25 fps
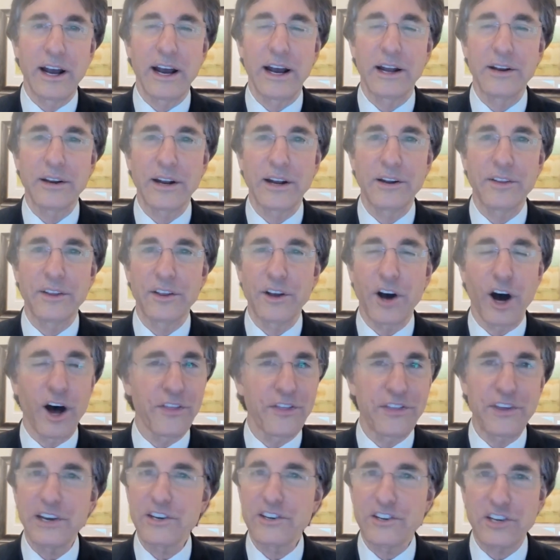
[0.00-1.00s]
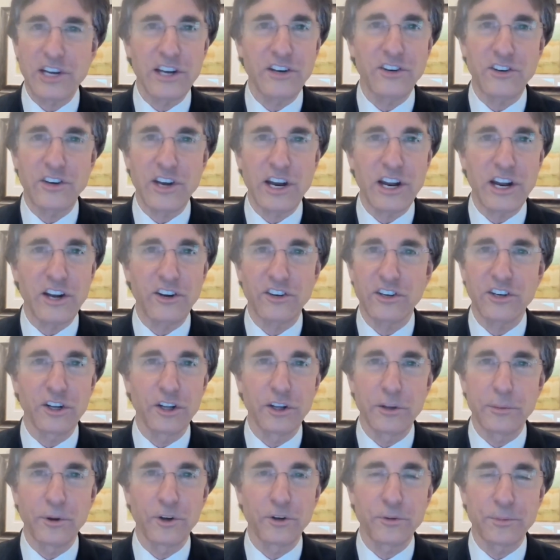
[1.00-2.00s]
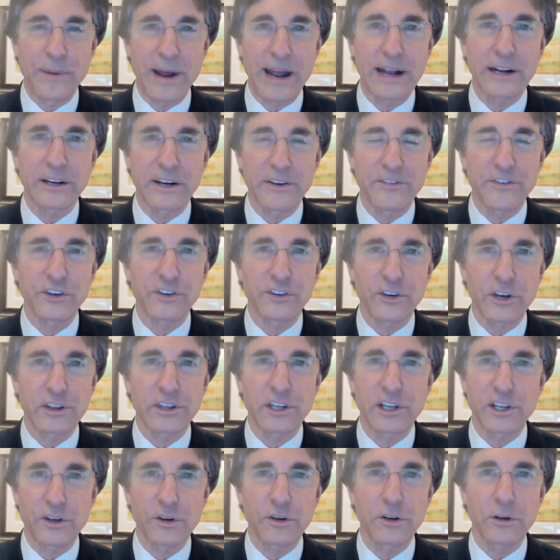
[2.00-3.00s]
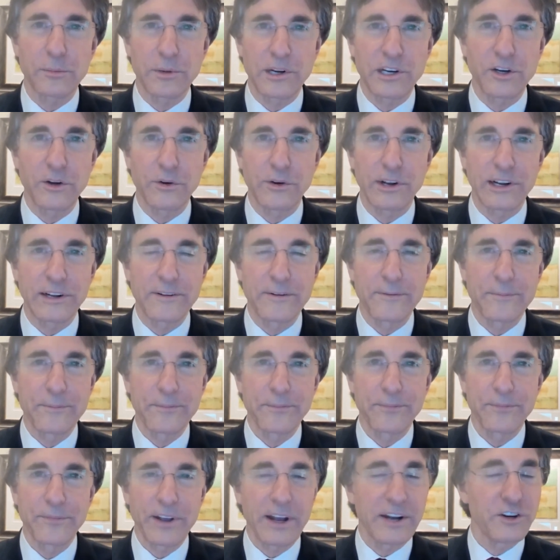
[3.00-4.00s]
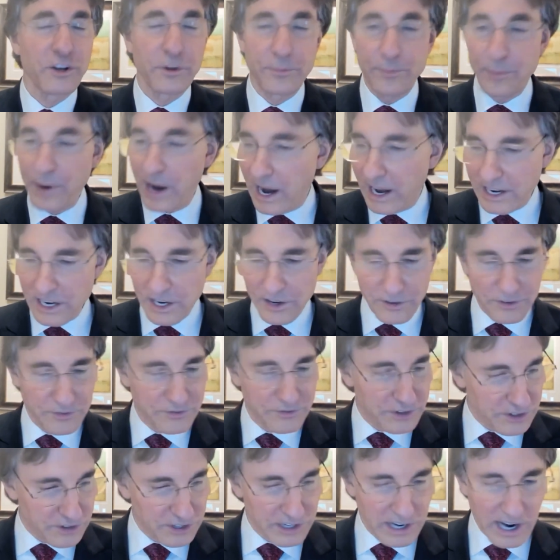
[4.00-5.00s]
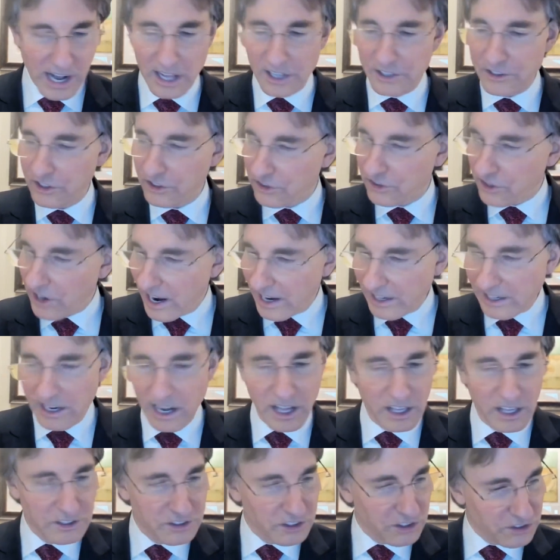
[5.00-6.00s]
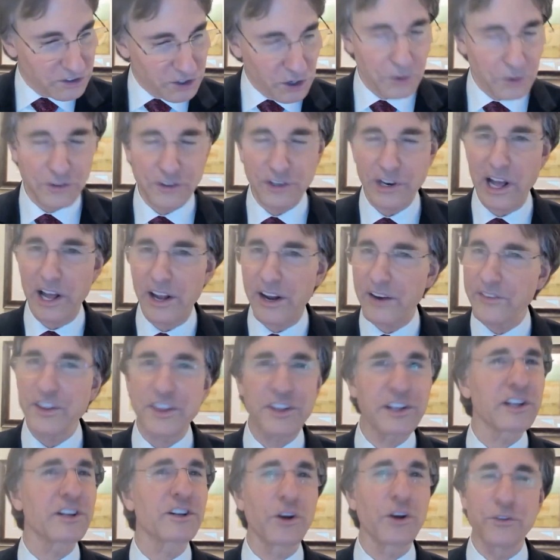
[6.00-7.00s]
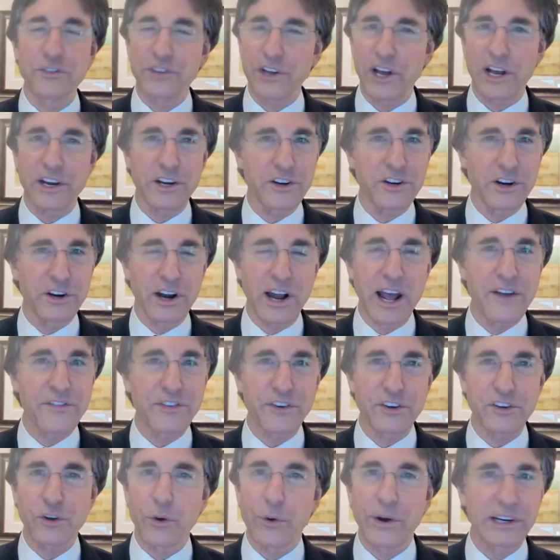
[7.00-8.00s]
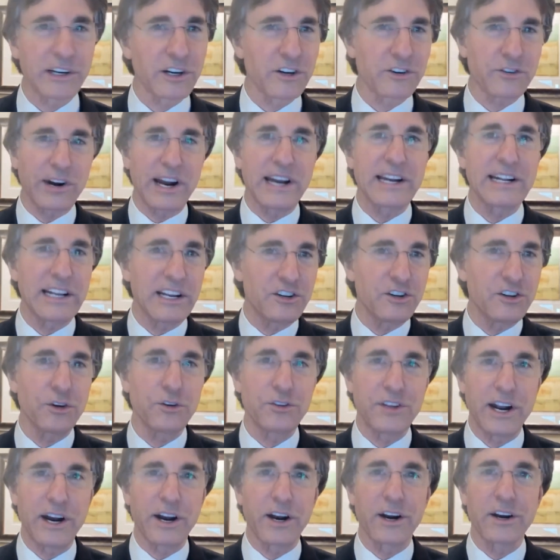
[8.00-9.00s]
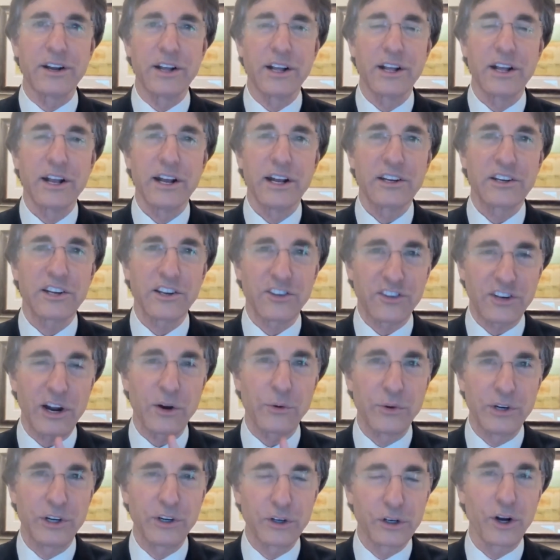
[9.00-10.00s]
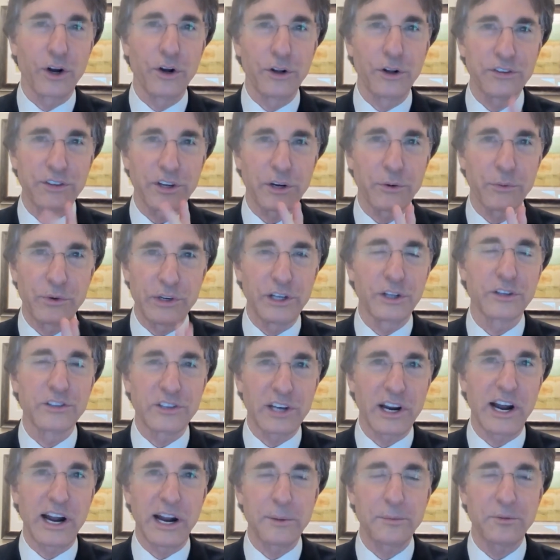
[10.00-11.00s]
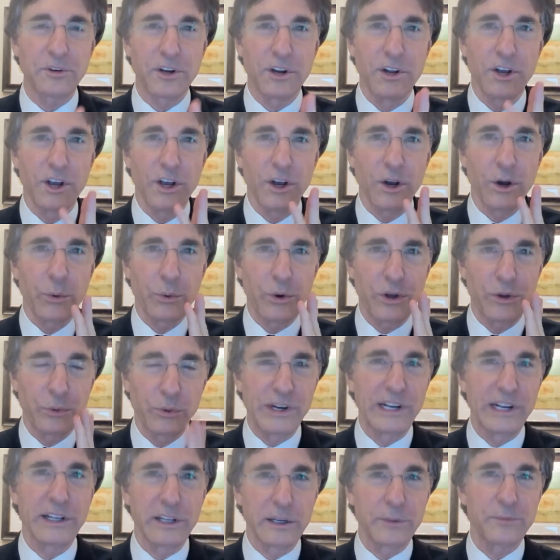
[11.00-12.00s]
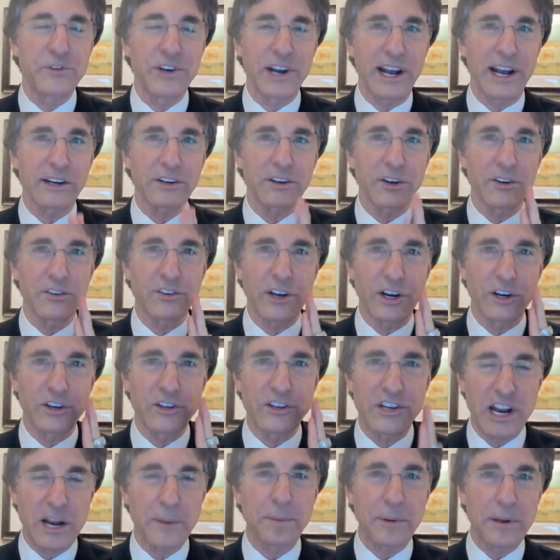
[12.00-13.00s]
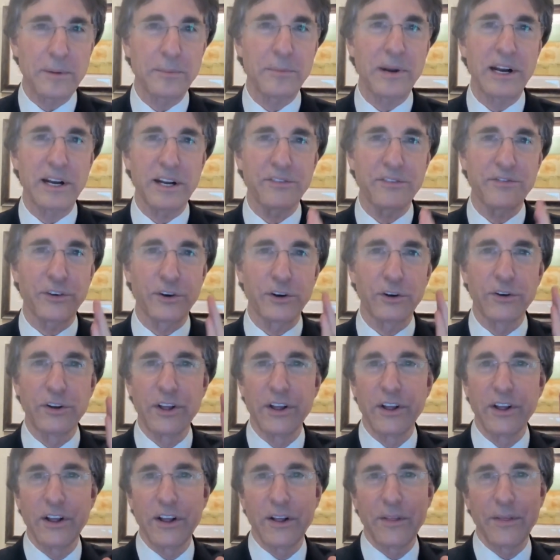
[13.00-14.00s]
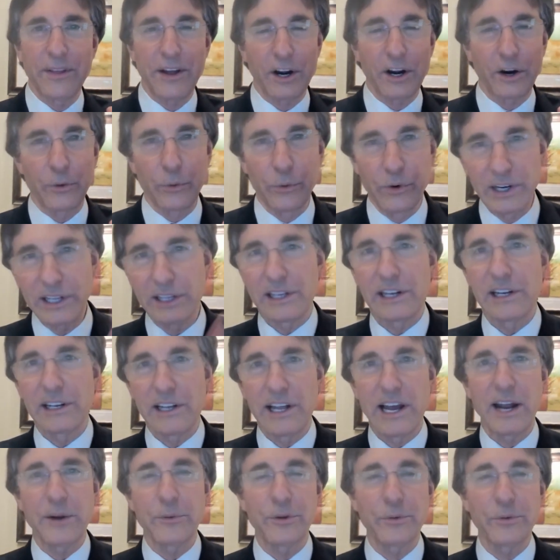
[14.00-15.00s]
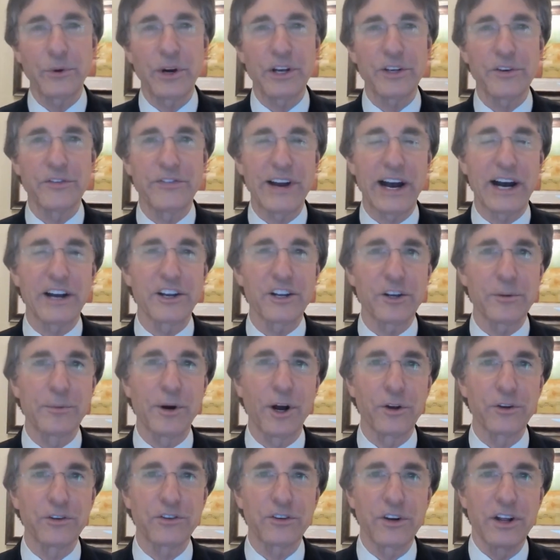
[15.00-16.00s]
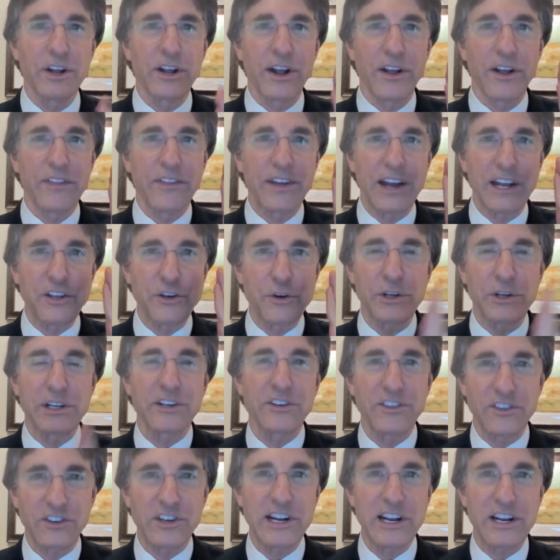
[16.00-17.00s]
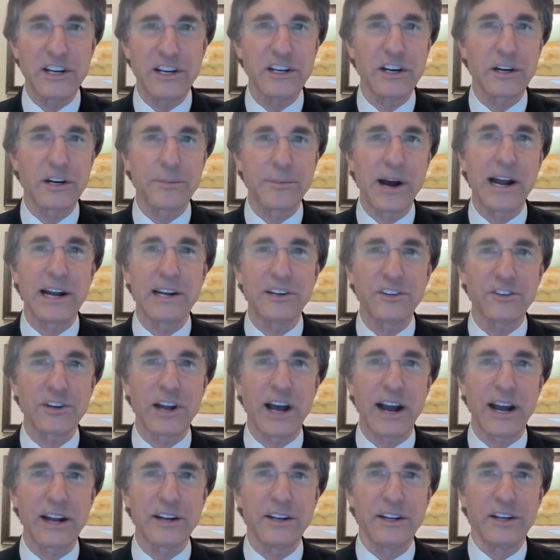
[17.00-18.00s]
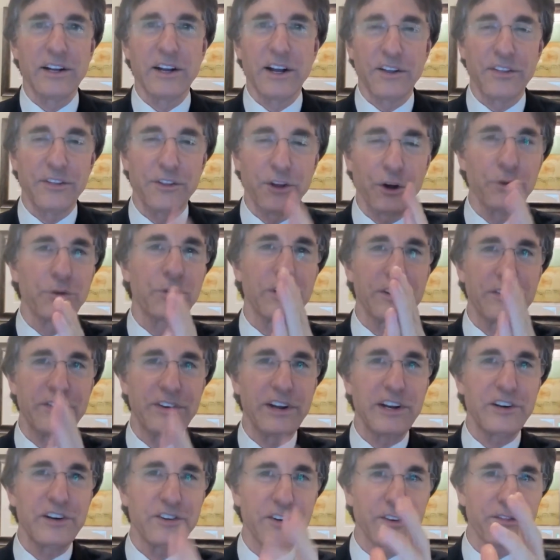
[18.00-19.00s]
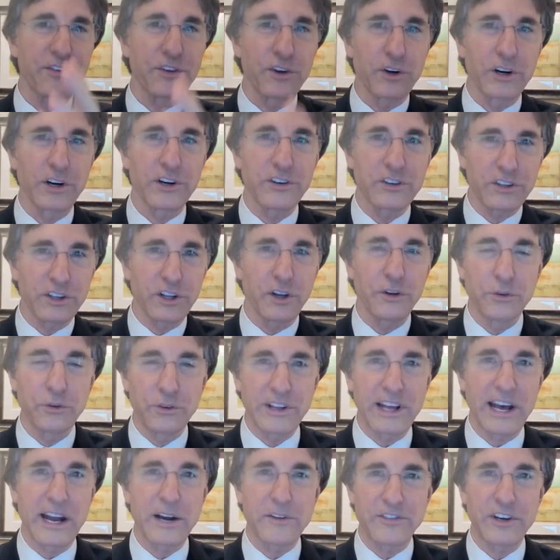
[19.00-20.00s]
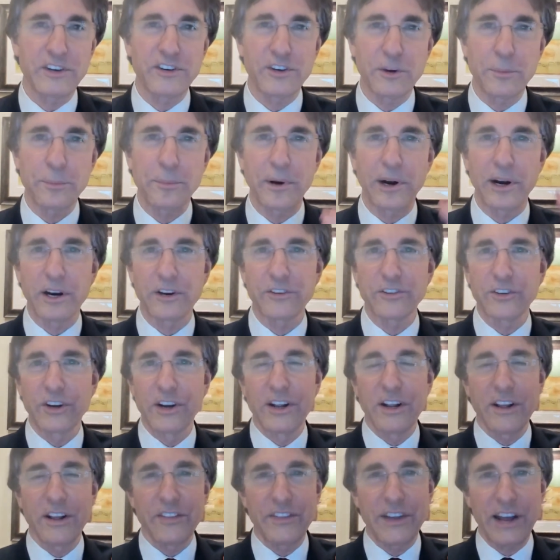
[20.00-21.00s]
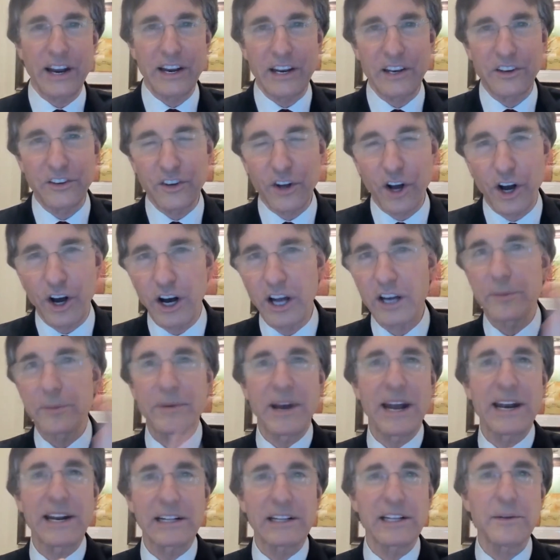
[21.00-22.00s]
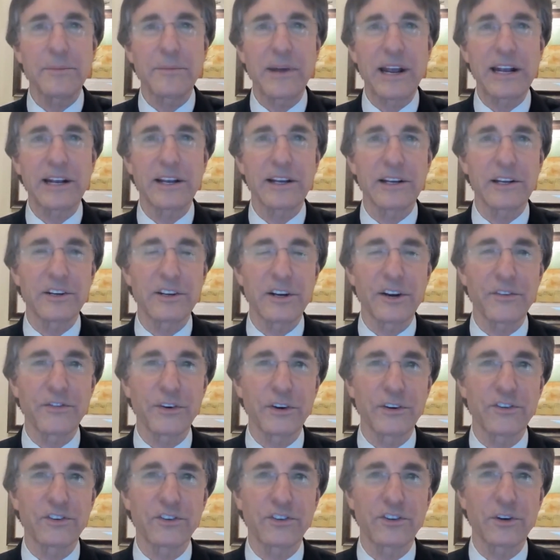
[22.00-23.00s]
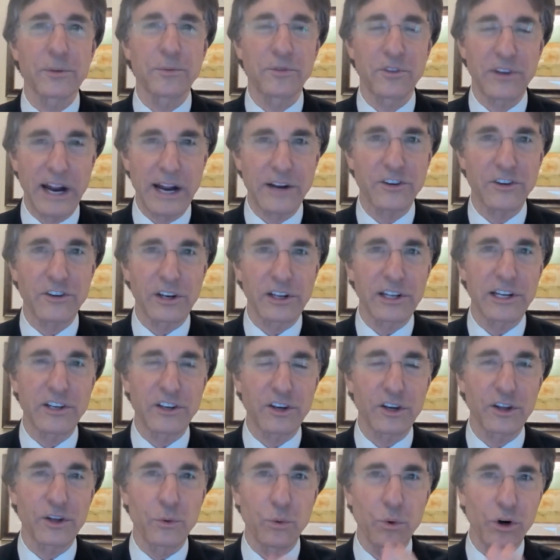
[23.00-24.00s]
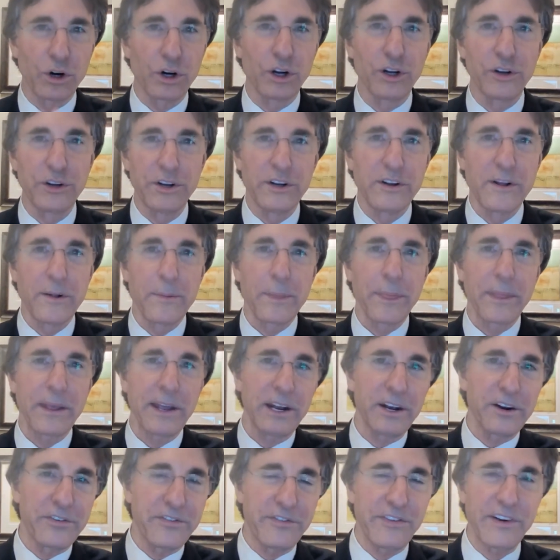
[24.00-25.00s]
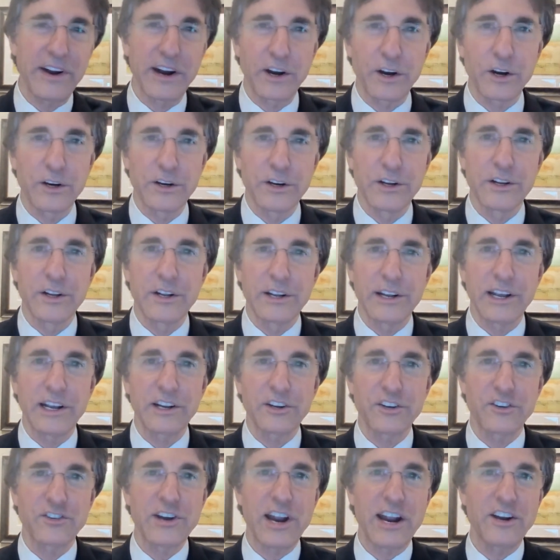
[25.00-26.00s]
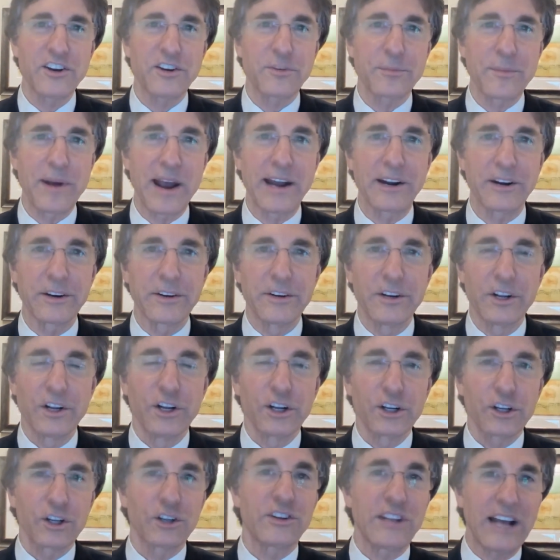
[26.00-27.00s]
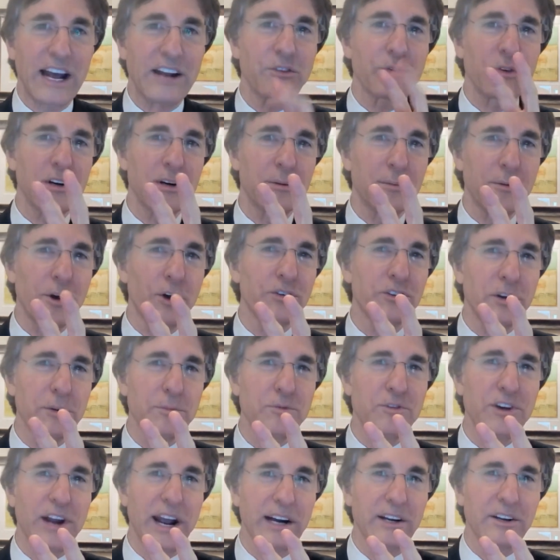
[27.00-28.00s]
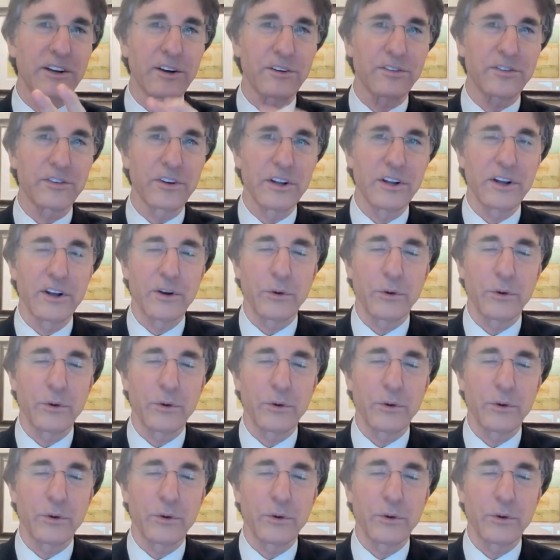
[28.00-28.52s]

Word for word: I, I, authenticity is still the most magnificent thing you could be doing. And your body and physiology, psychology, sociology, everything that goes on in your life is going to try to get you there, to set real goals in real times with real objectives that are deeply meaningful, that are really aligned with what you value most, that you can see in your mind's eye. Those are the vision flourish, those without a vision perish. That is automatically making a difference substantially to the world in a fair exchange manner, because that's where you're most objective.